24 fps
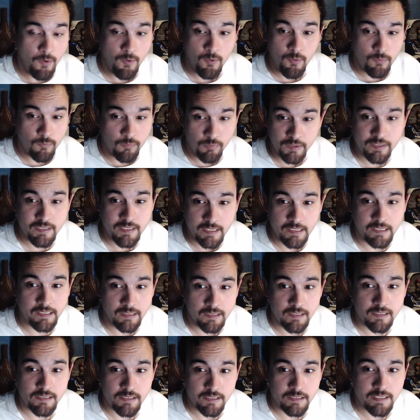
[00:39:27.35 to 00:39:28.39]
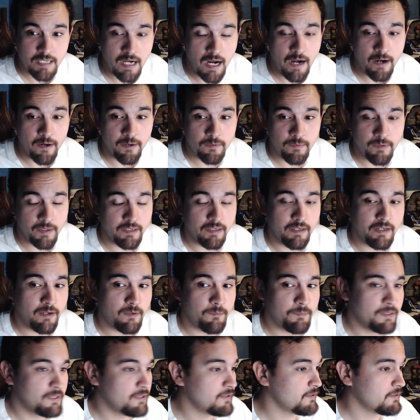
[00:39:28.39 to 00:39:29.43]
ridiculously tired right now
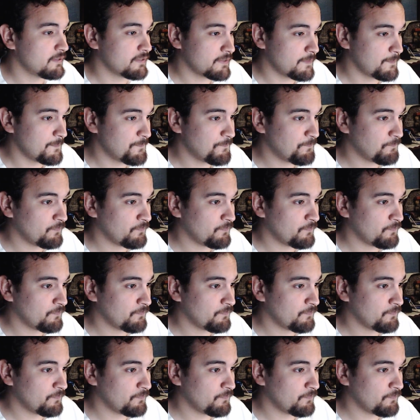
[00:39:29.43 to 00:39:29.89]
because